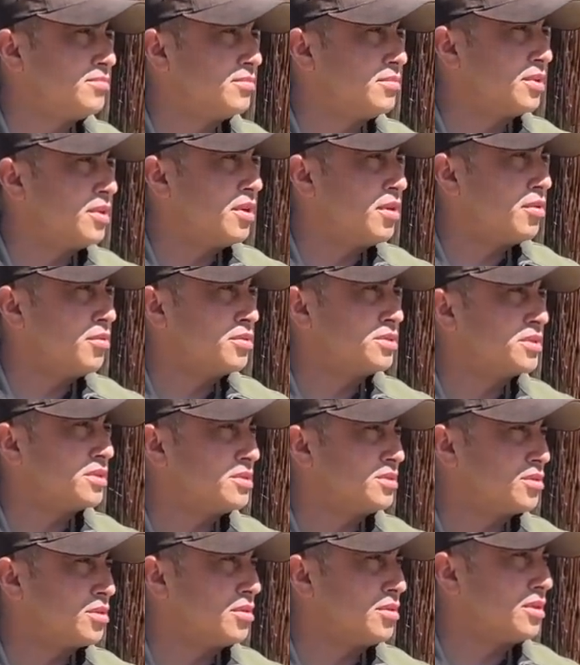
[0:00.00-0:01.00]
you know, always
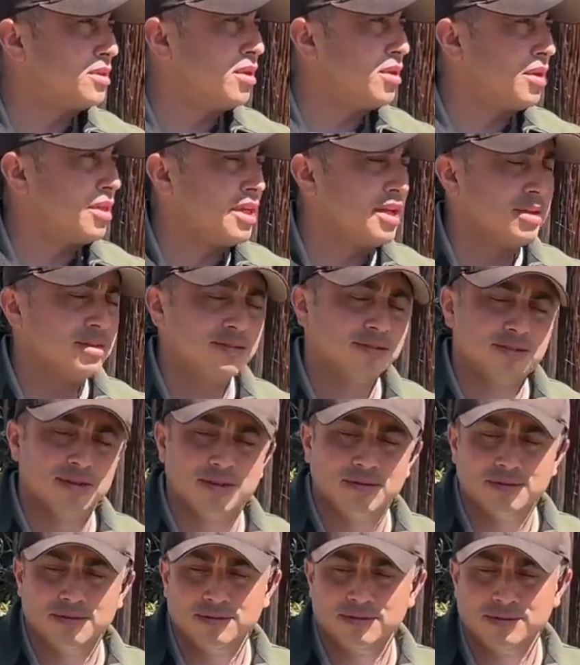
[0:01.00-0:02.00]
concerned and all that. So, I
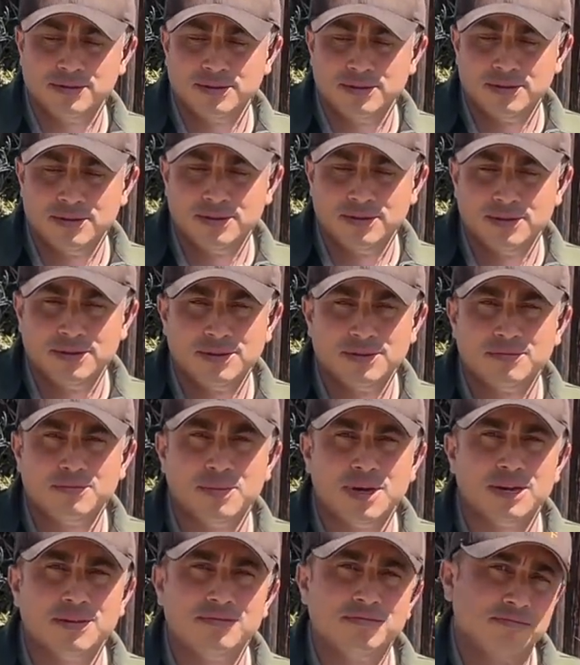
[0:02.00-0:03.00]
agree. I mean,
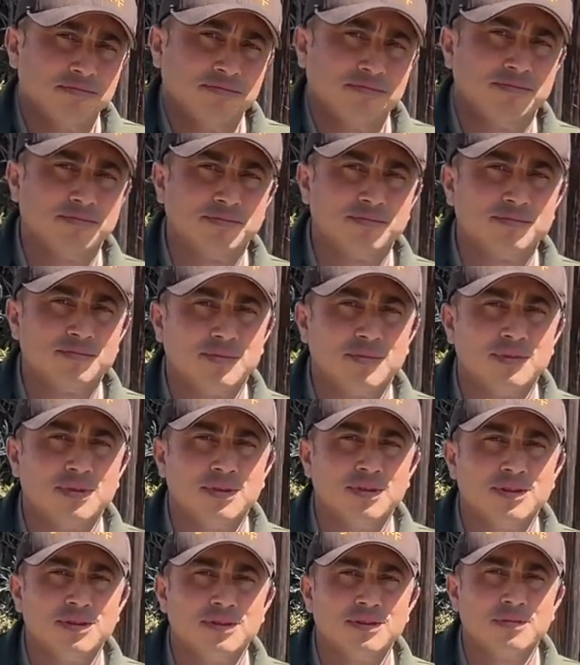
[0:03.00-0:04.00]
but... But
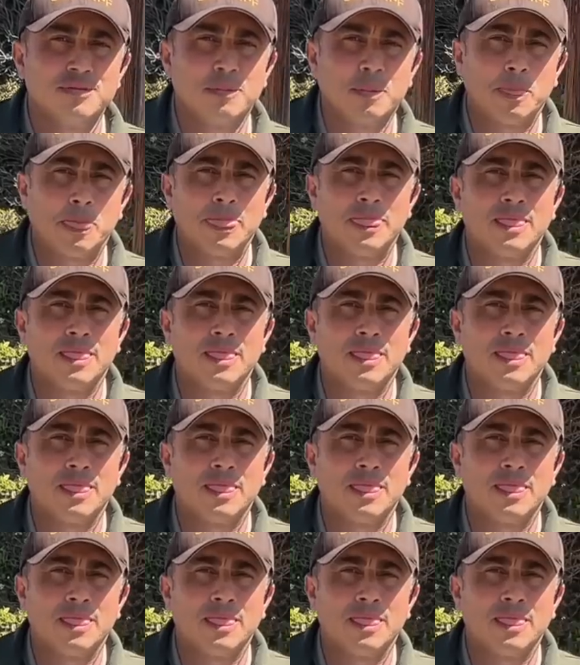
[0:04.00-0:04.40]
they, they just